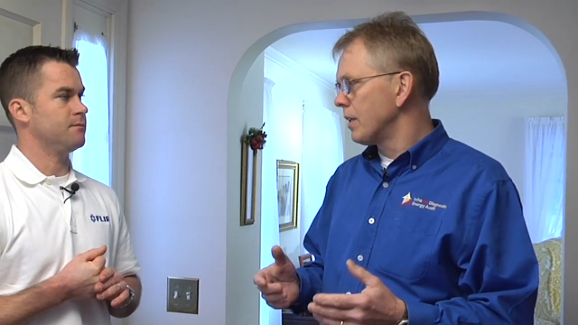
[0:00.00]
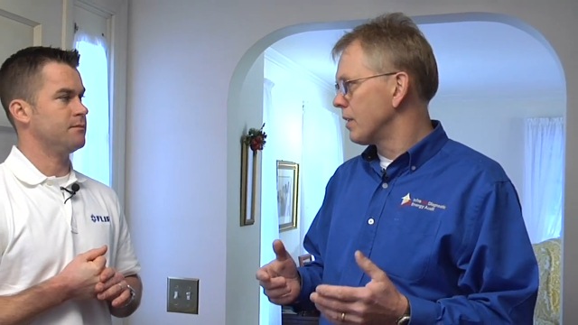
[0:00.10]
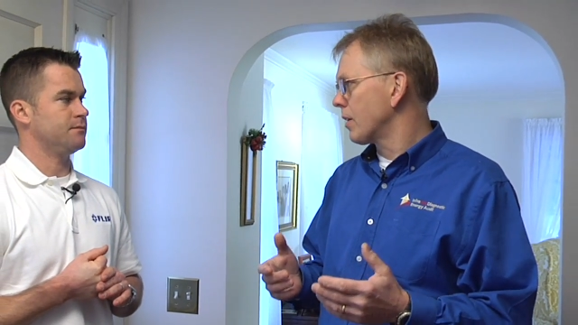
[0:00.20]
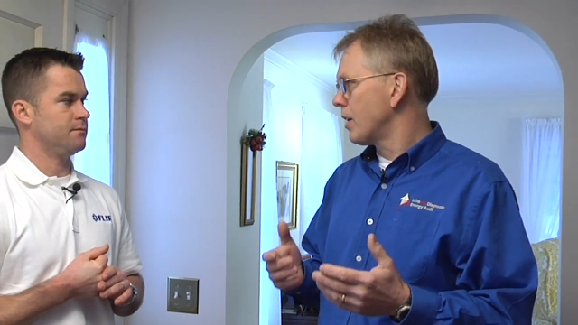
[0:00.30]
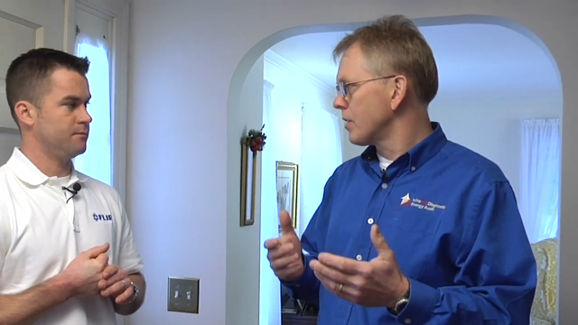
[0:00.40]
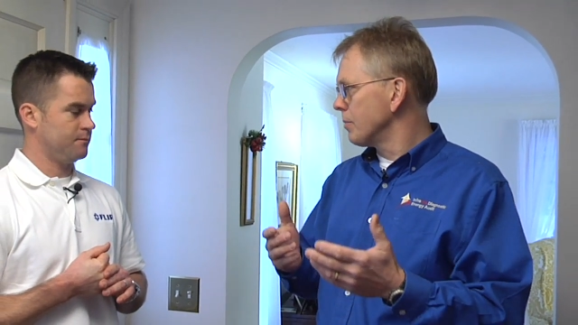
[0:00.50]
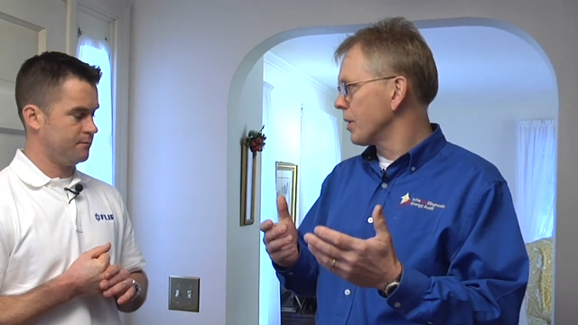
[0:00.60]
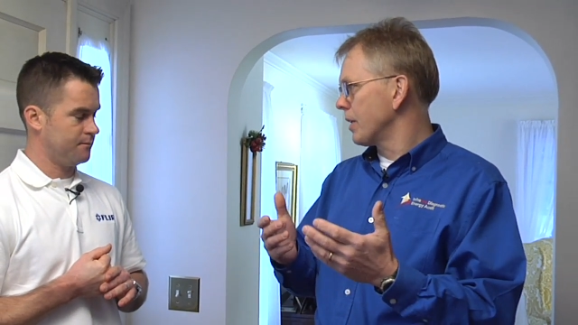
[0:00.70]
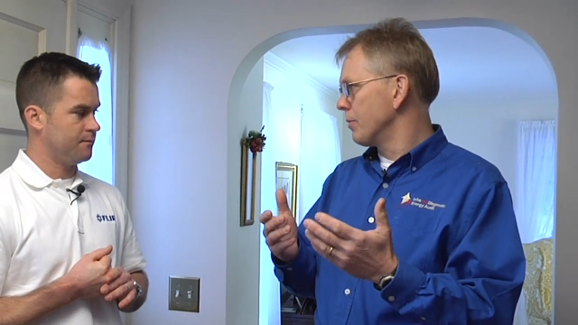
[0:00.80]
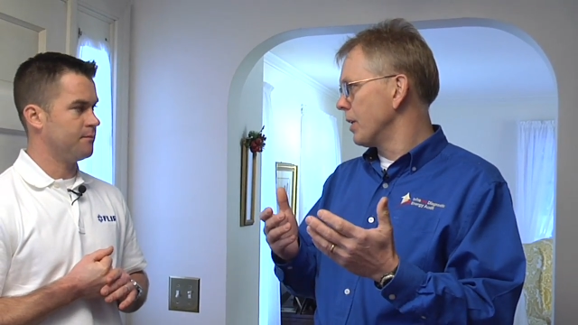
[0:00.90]
Speaker 1: that the
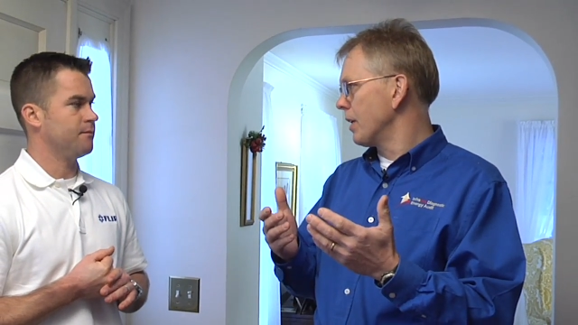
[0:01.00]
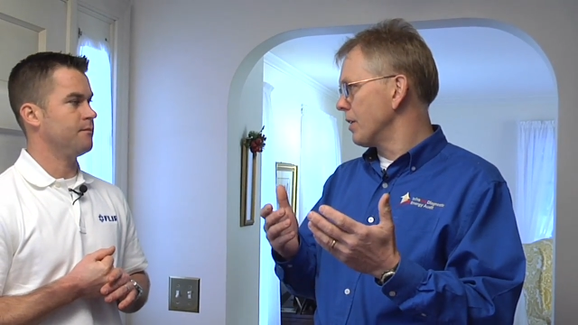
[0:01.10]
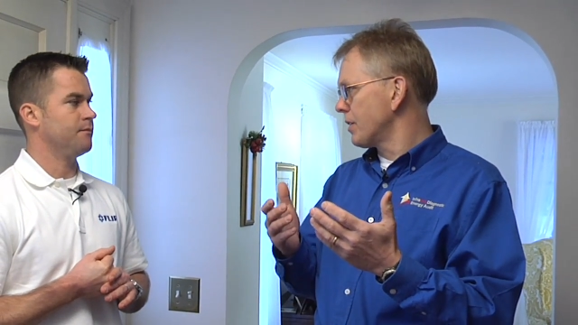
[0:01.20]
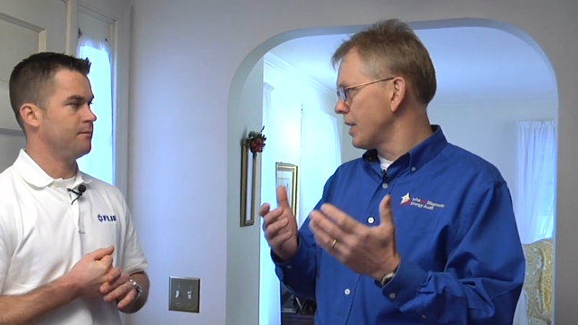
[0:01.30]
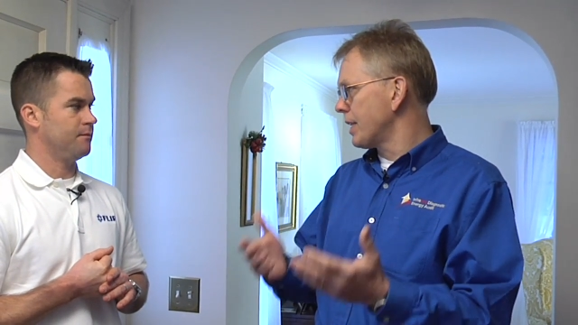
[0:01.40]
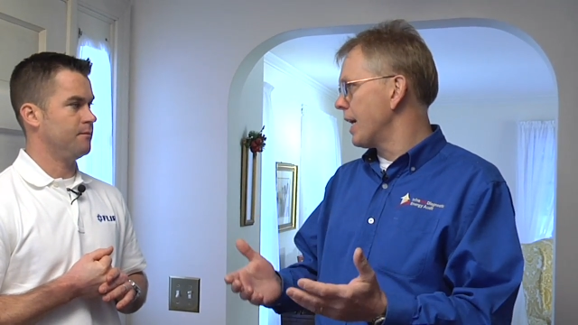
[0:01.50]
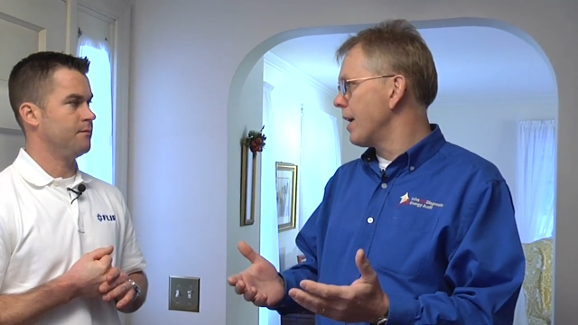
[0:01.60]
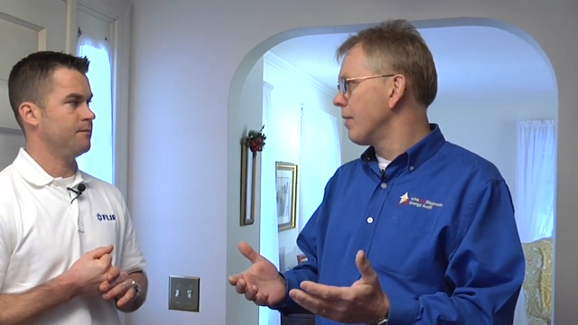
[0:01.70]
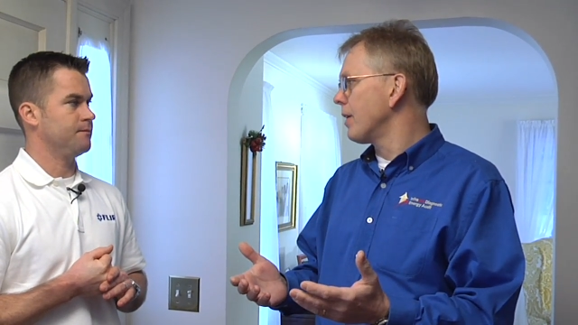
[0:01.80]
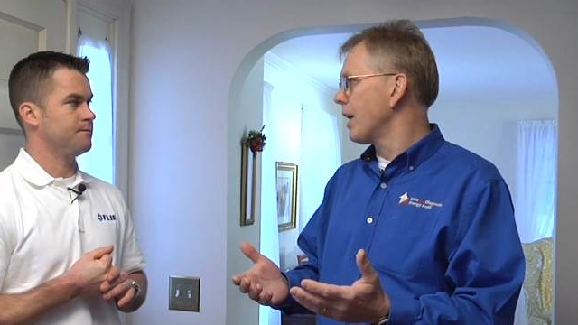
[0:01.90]
customer can really sit
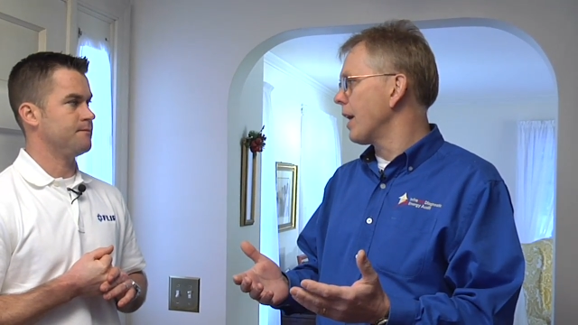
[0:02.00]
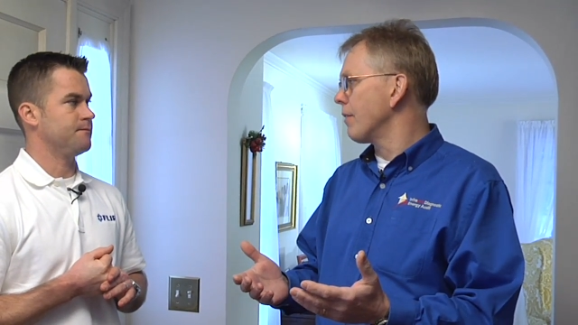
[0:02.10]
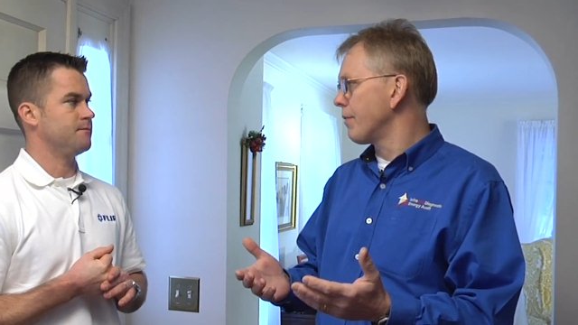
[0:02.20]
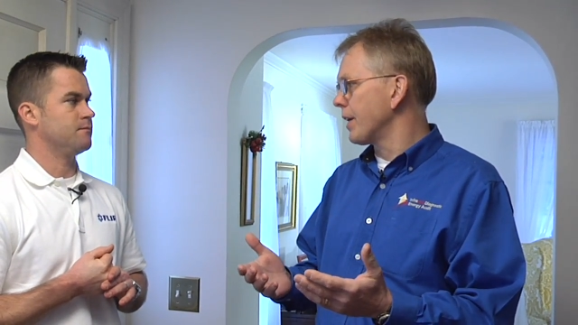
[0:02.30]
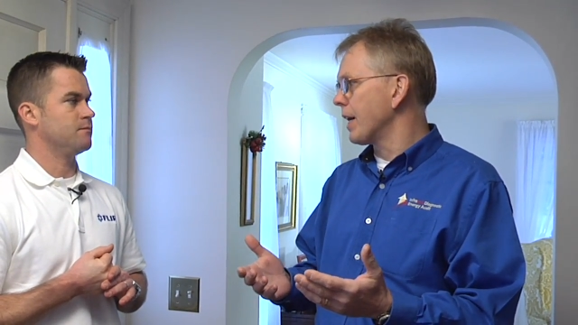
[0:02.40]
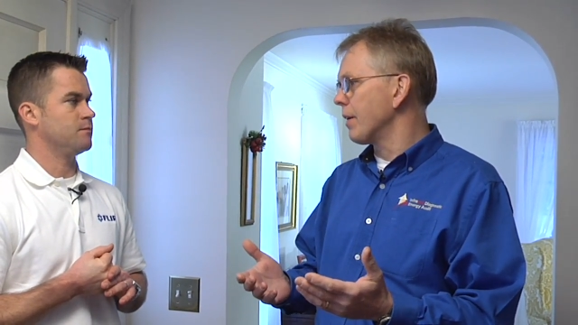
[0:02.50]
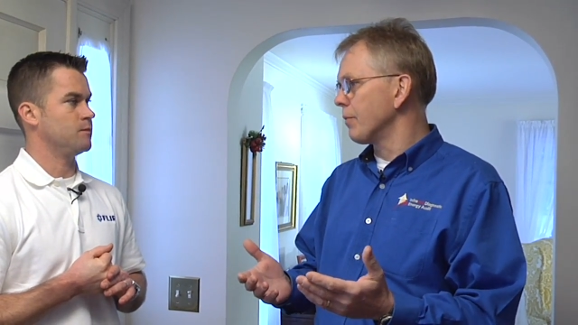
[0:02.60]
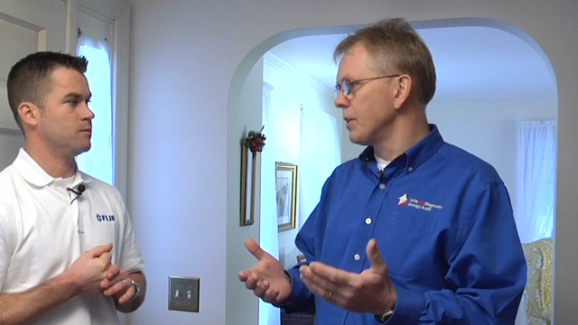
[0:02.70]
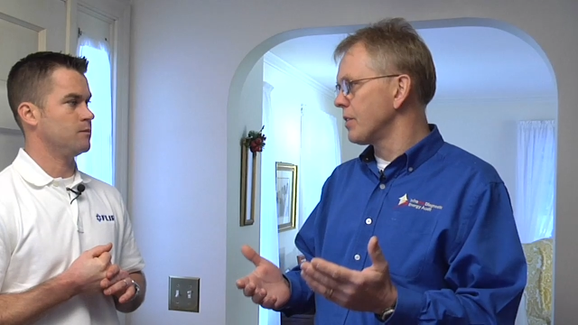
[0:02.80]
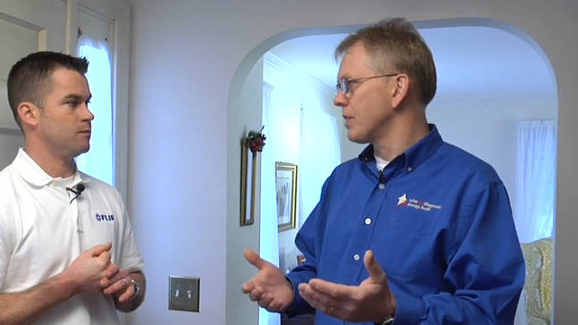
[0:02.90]
down and figure
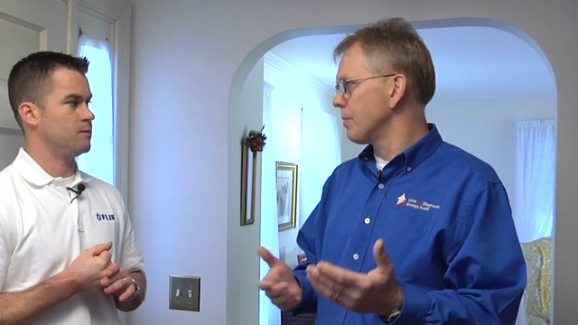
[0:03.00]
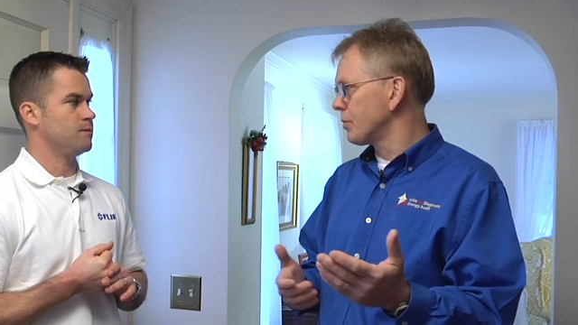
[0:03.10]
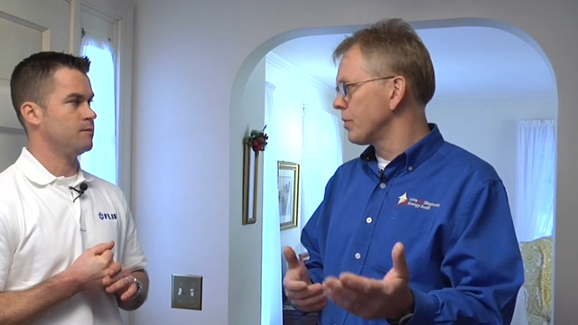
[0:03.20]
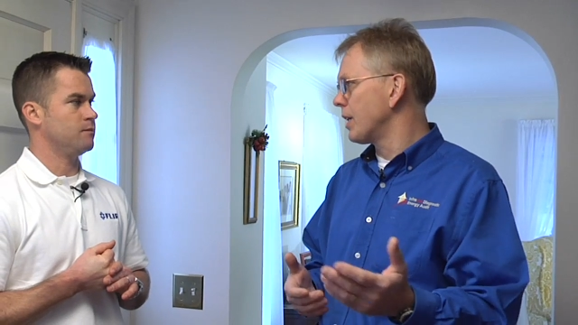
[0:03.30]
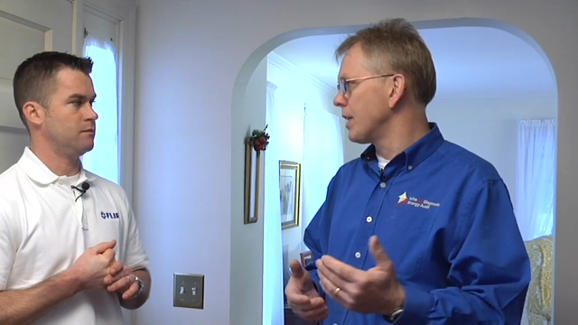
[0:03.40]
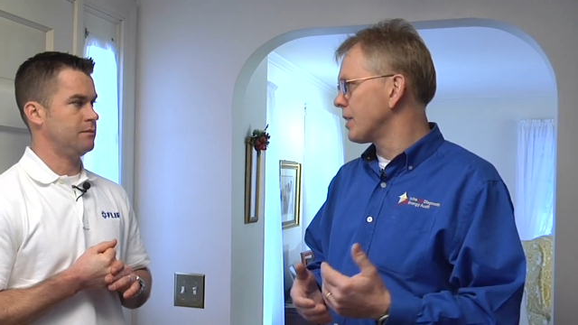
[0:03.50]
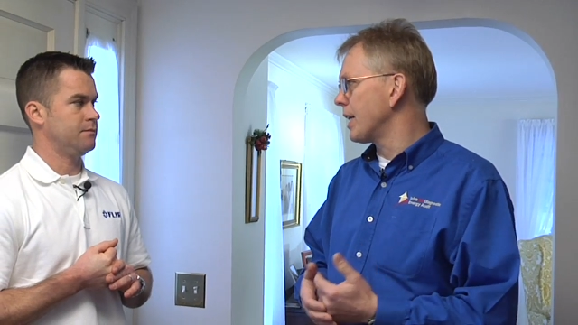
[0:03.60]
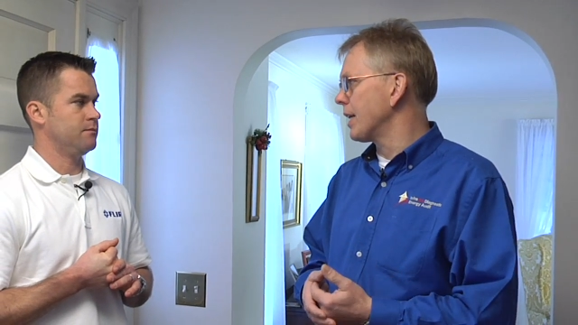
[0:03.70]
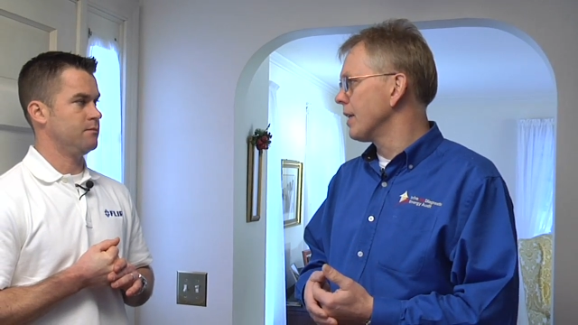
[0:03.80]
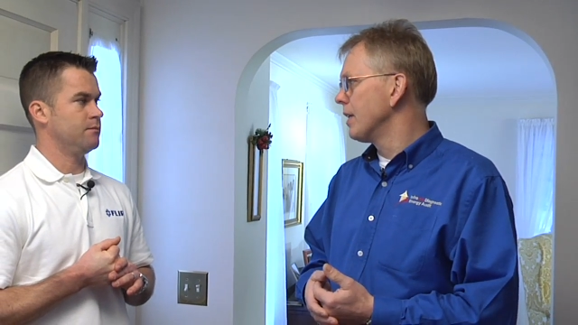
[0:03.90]
out which steps should I
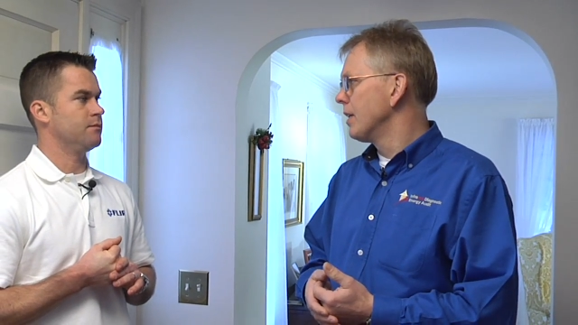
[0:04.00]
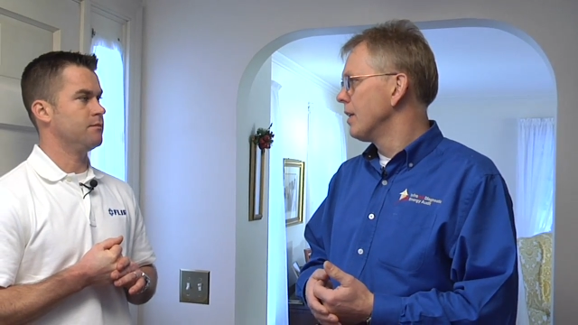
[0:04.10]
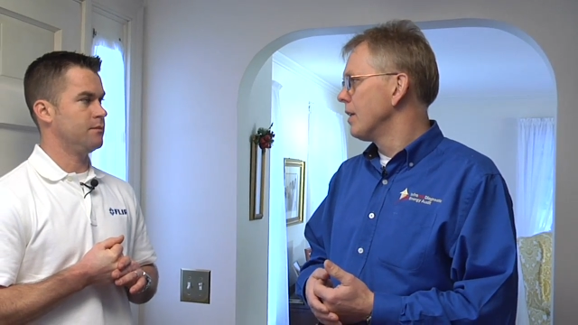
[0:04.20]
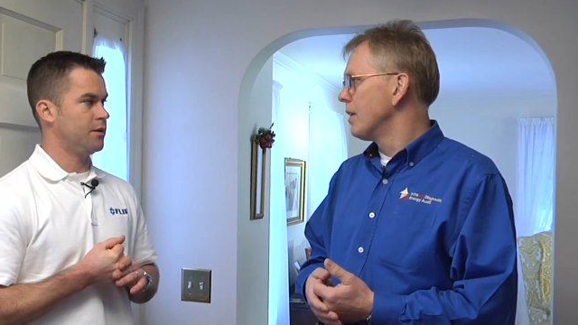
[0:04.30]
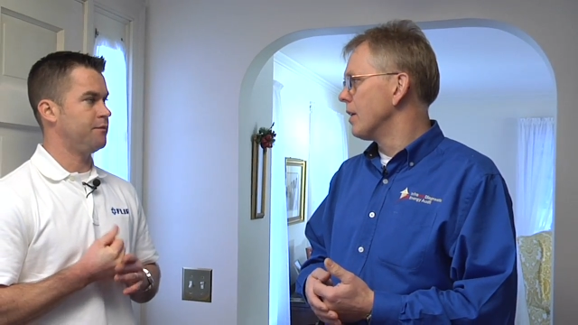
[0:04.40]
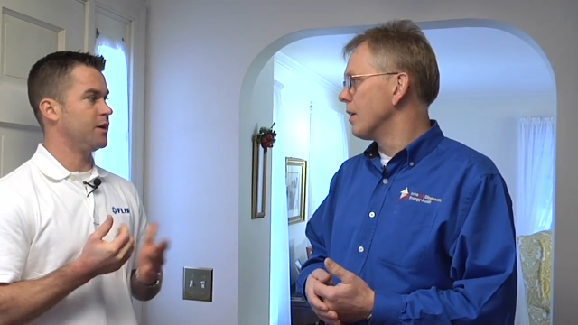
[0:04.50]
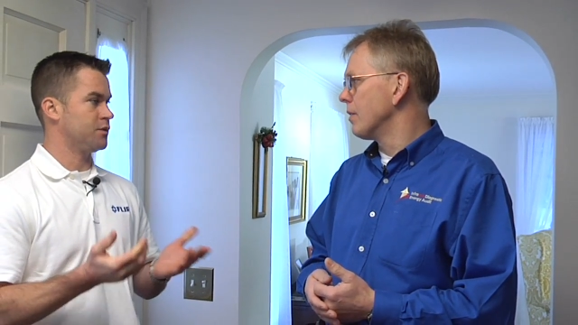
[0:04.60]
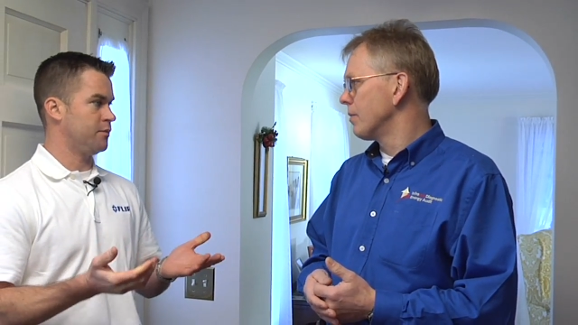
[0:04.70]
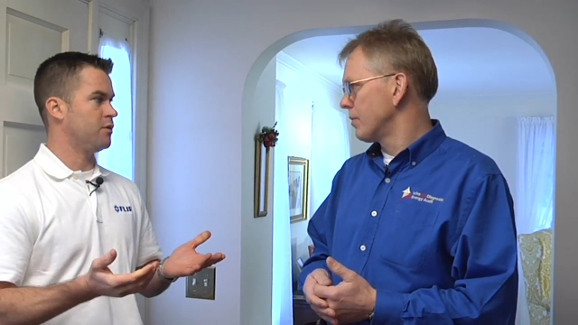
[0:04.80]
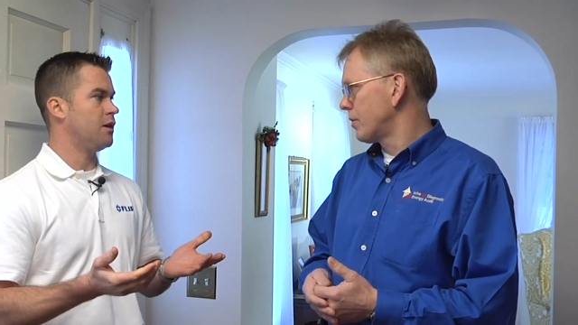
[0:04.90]
take to uh,
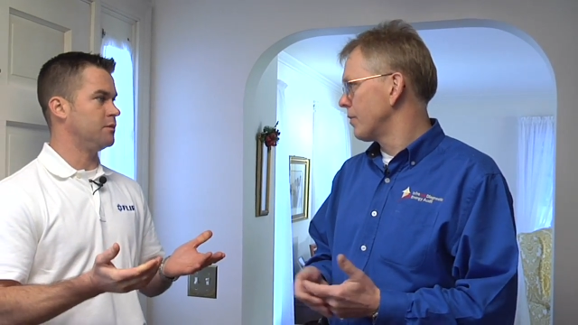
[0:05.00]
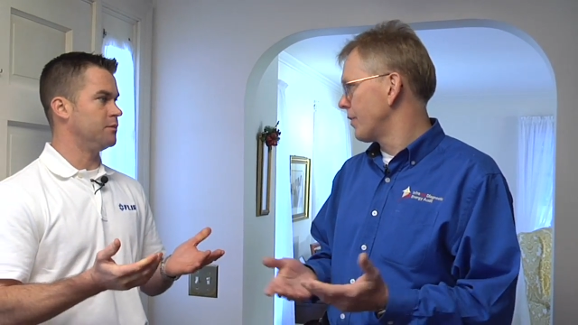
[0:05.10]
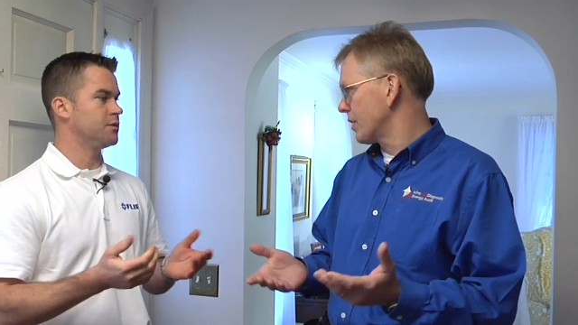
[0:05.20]
fix the problem.